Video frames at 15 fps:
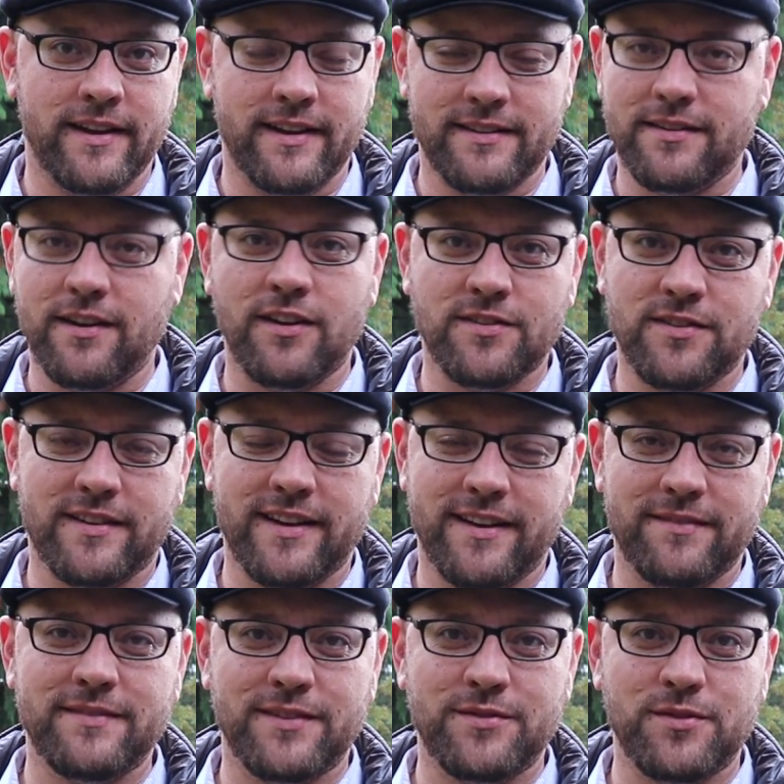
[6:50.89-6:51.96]
And it's also kind
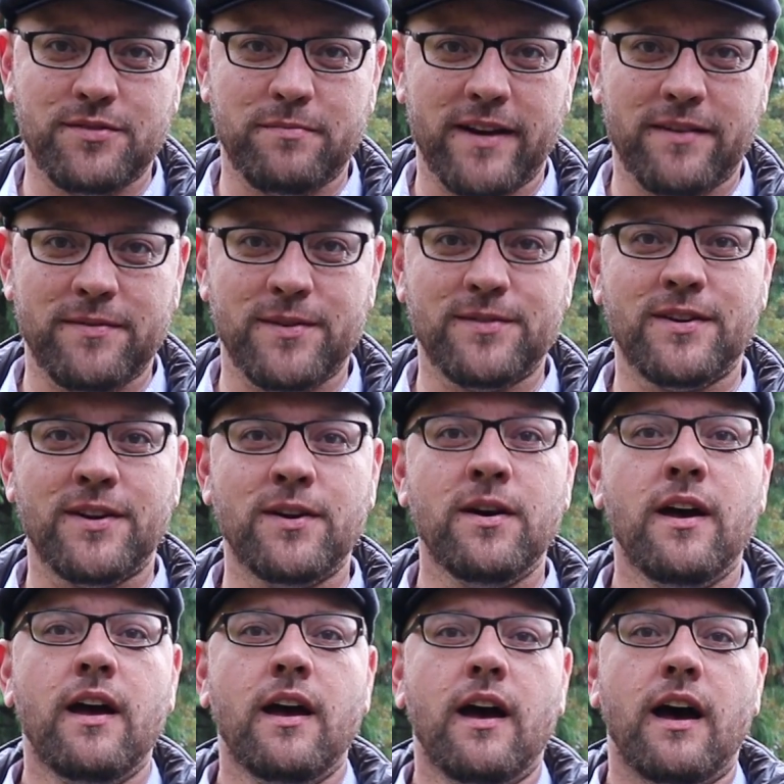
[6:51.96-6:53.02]
of disrespectful. So so
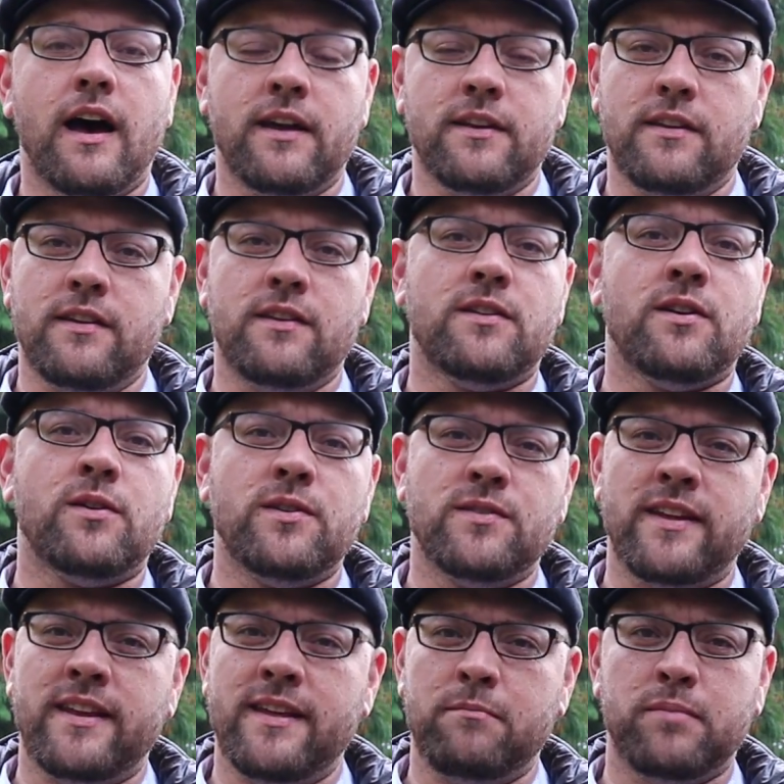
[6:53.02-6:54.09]
uh, you don't
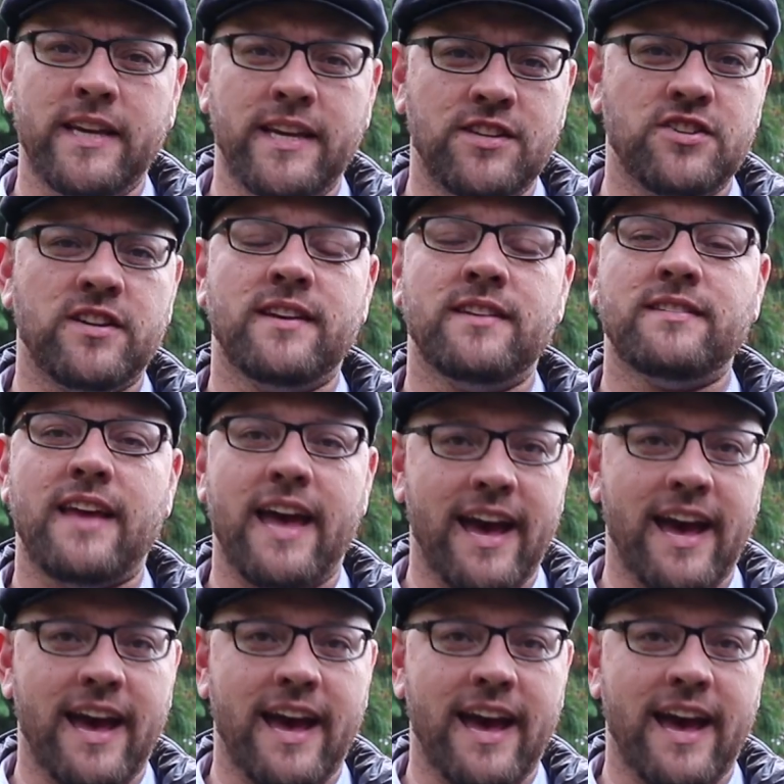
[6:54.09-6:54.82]
use any bleaches,